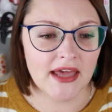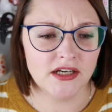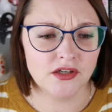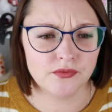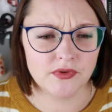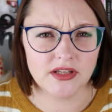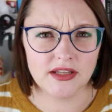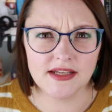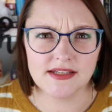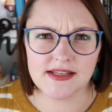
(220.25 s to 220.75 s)

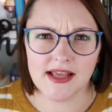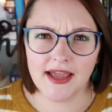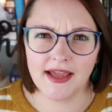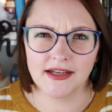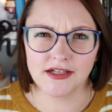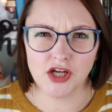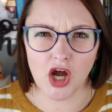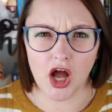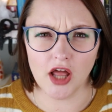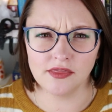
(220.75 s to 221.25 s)
didn't realize I
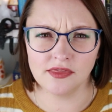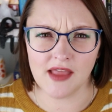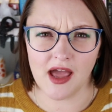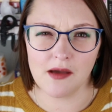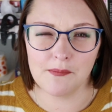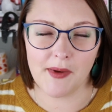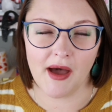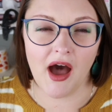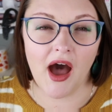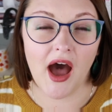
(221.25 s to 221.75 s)
had gotten
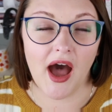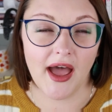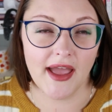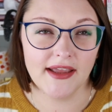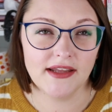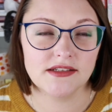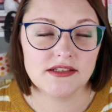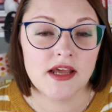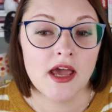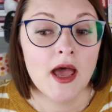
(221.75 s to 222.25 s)
that
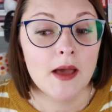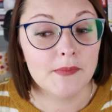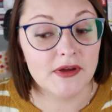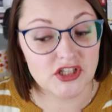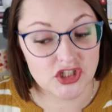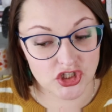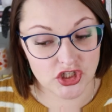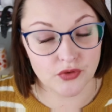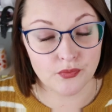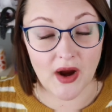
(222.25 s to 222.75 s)
behind,
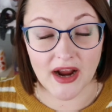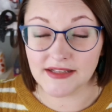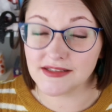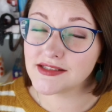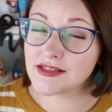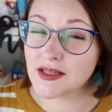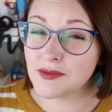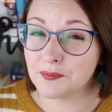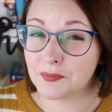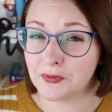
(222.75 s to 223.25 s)
but she
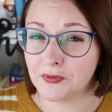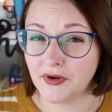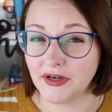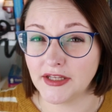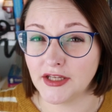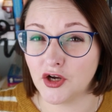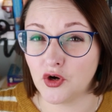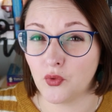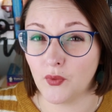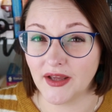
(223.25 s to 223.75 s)
writes them
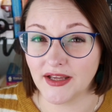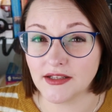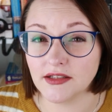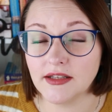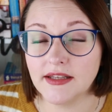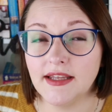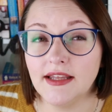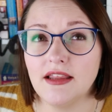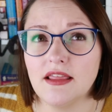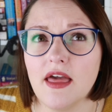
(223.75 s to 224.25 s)
pretty
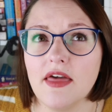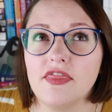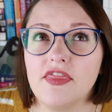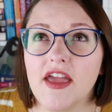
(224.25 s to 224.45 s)
quickly.